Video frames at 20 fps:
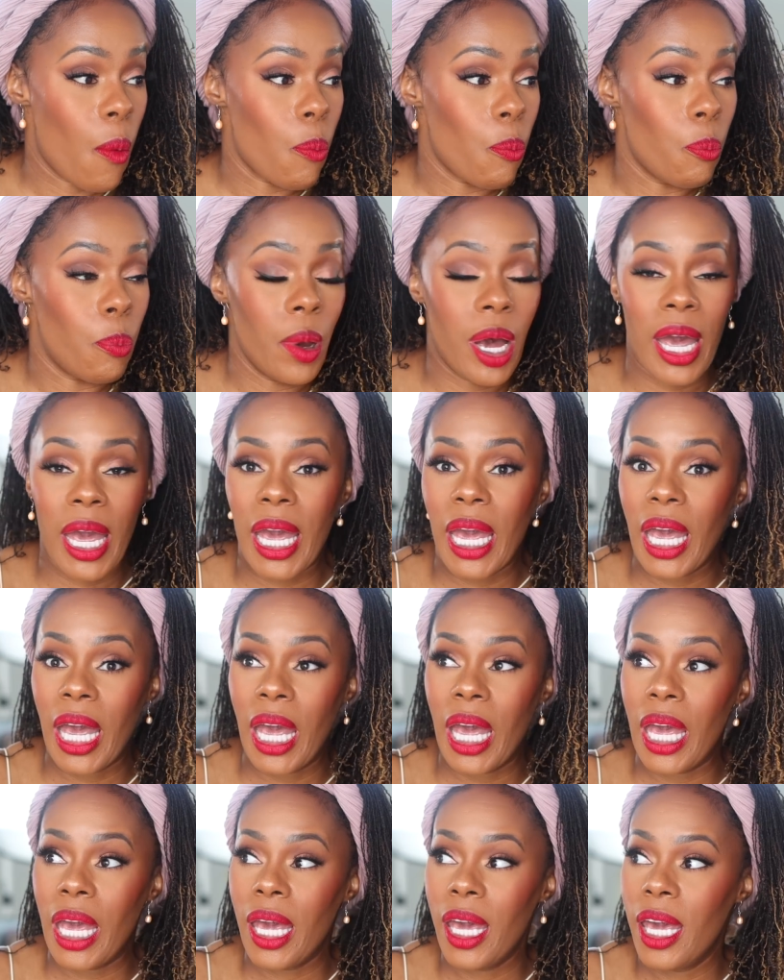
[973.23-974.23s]
But
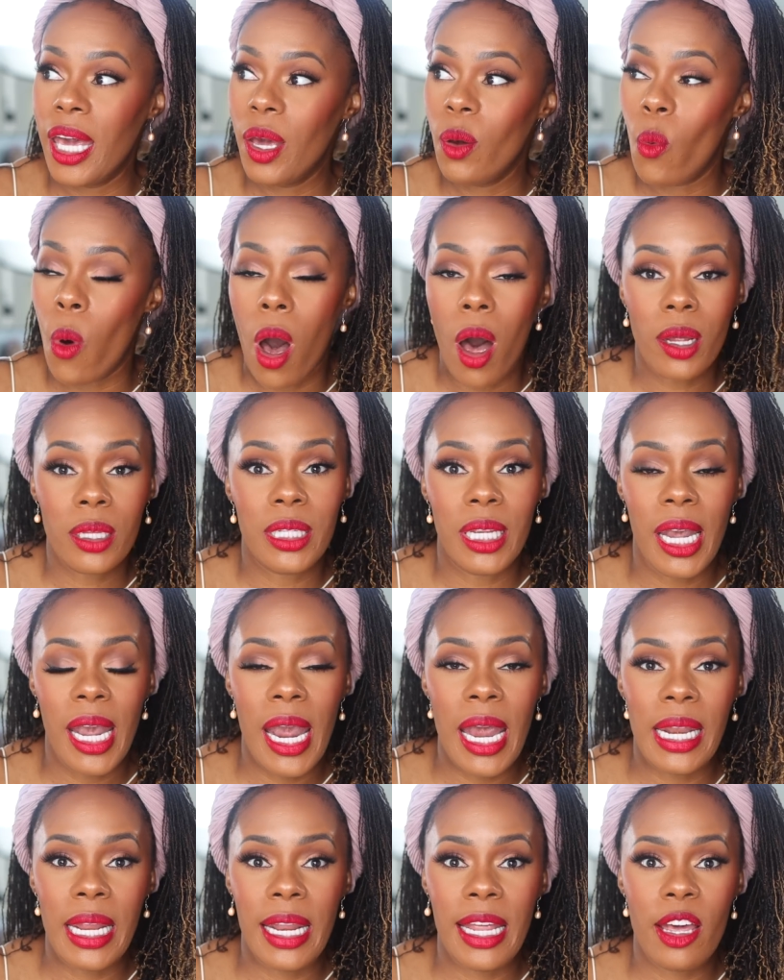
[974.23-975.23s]
he walked
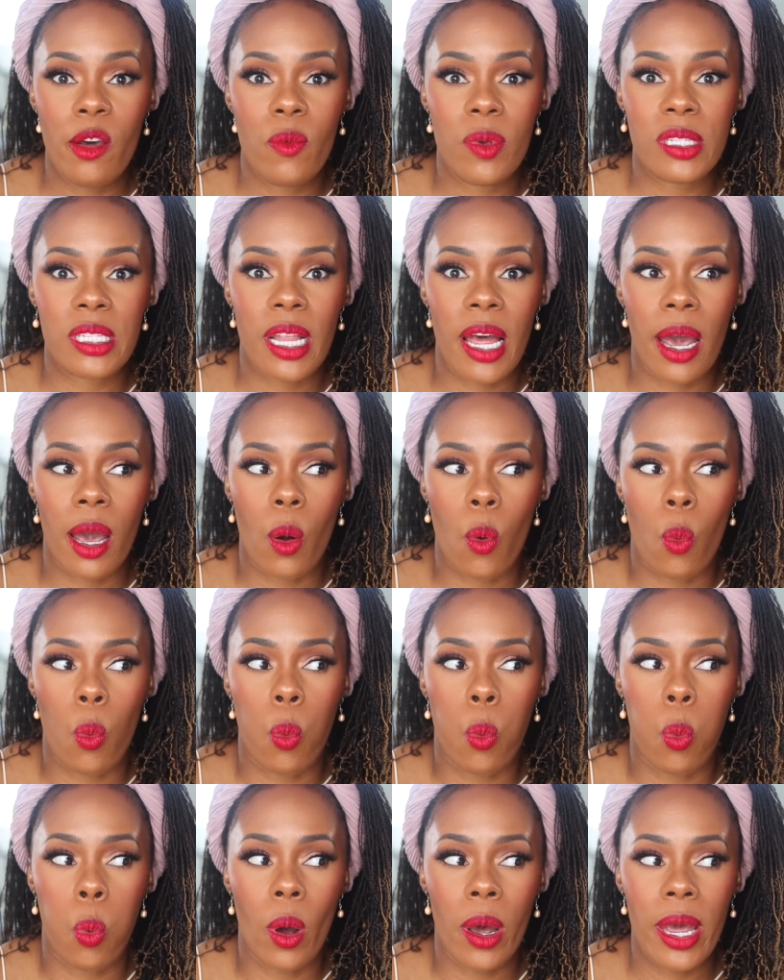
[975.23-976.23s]
in and he was like,
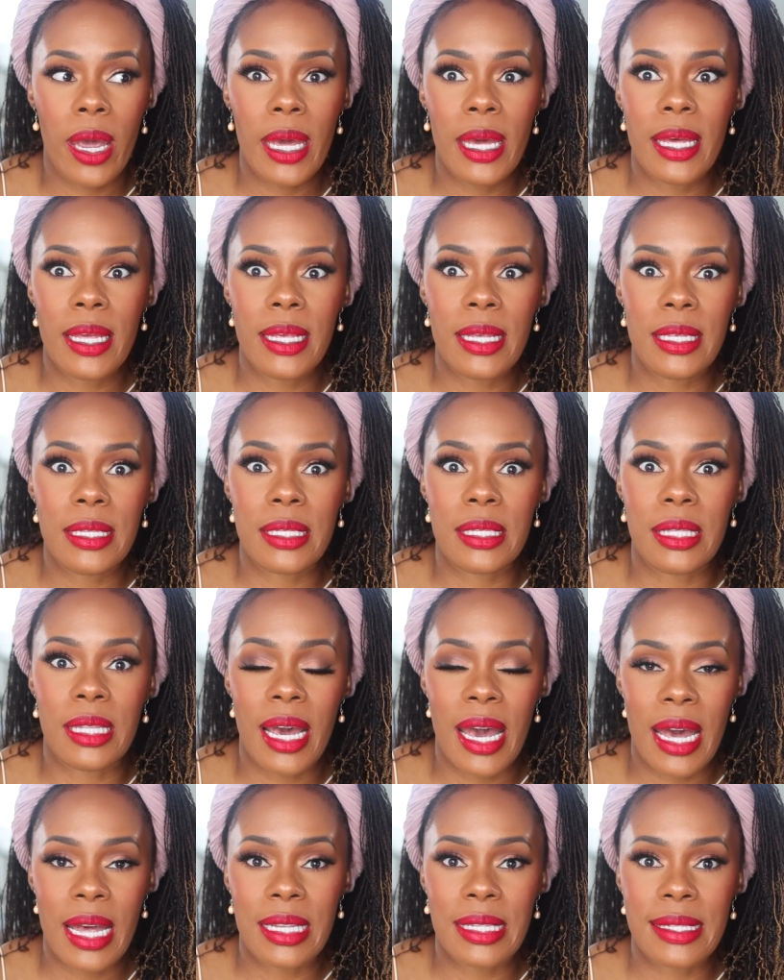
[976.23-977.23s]
what is
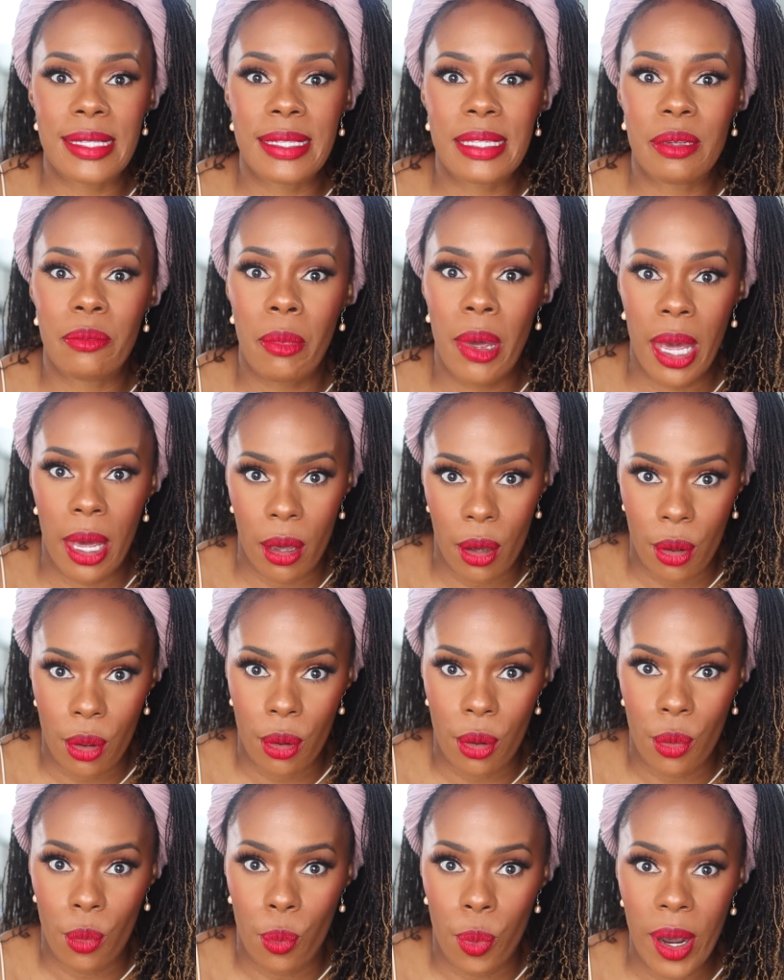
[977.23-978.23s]
that
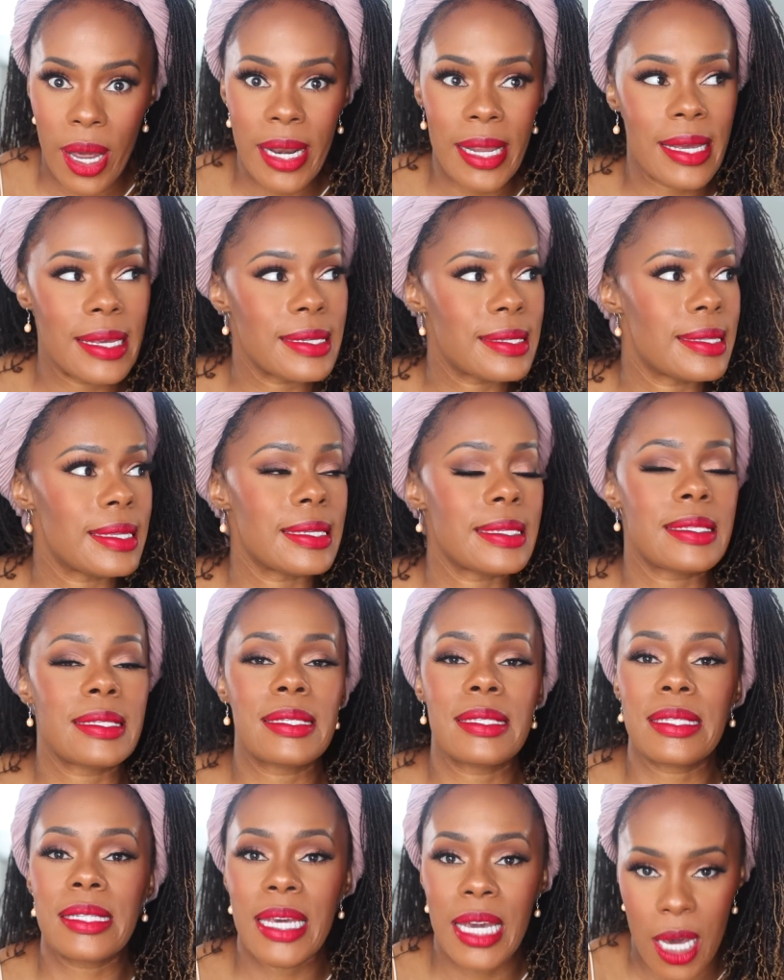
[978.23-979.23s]
smell? What is the
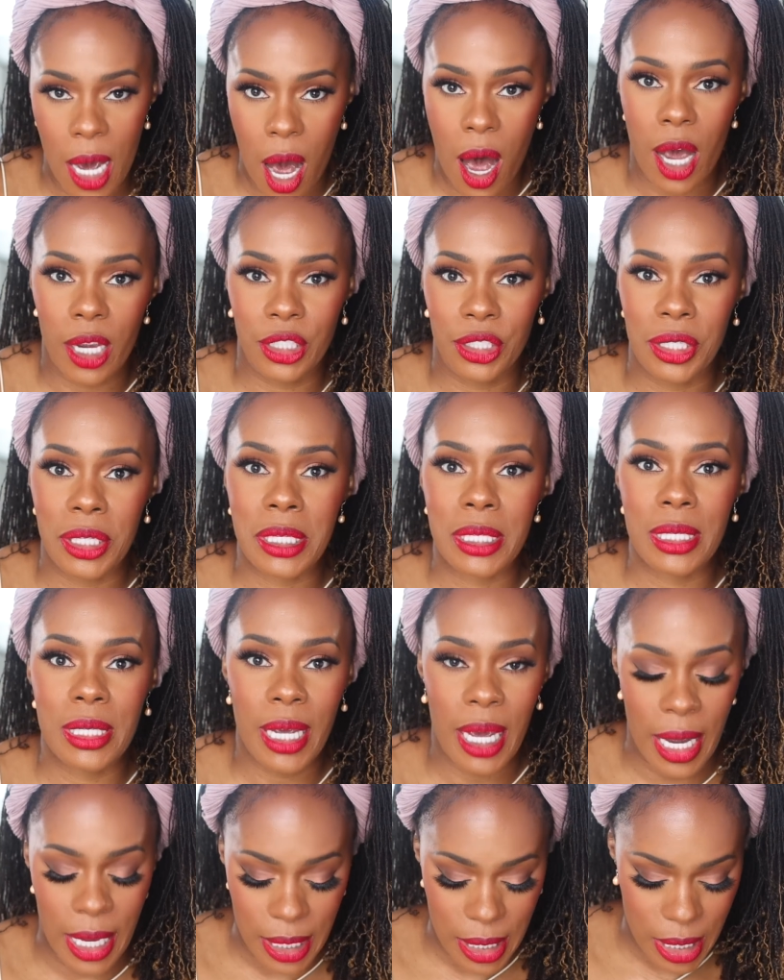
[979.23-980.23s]
sillage, the
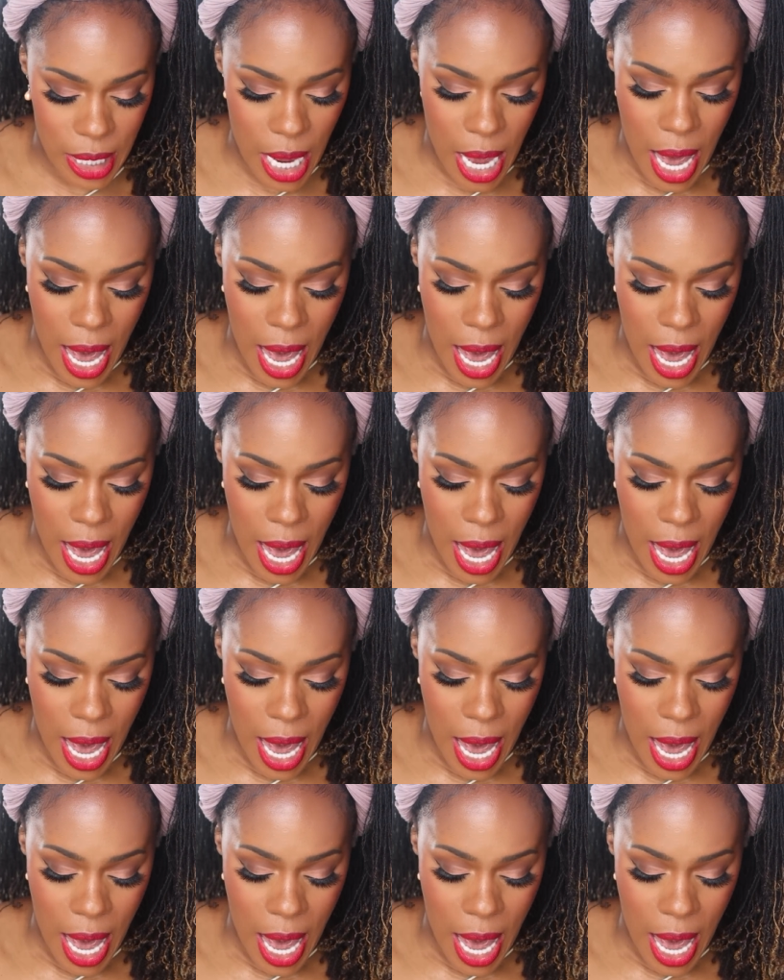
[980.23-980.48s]
scent?